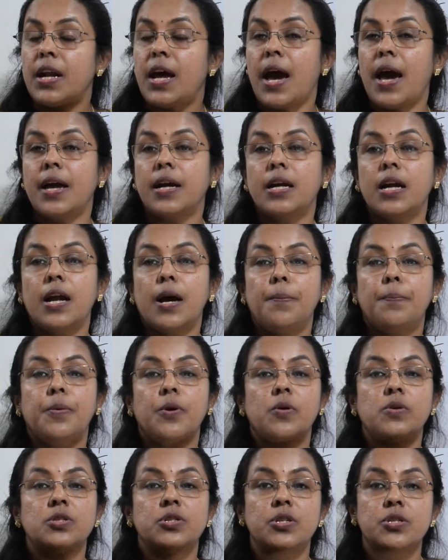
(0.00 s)
angle
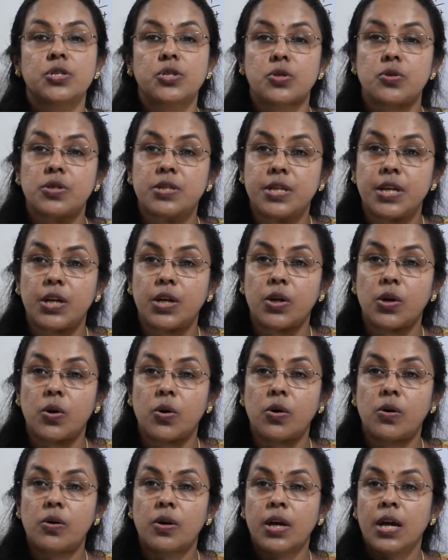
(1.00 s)
approaches to
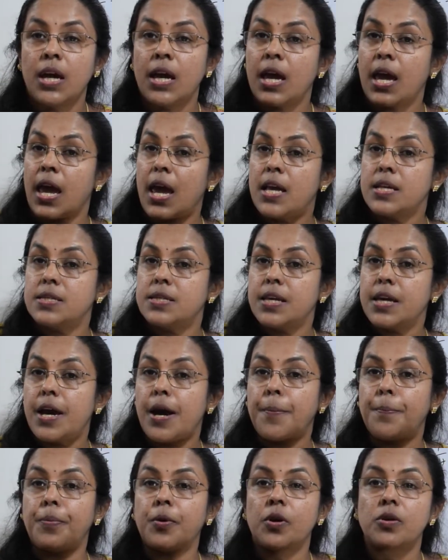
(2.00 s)
0, AC
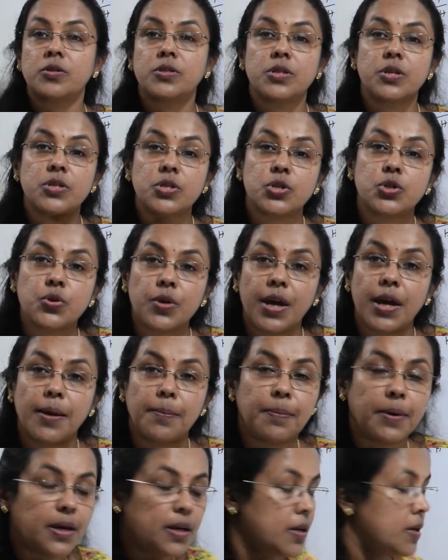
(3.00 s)
approaches to
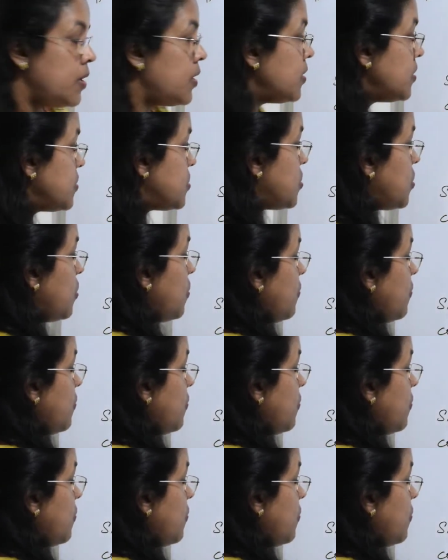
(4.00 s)
AB. So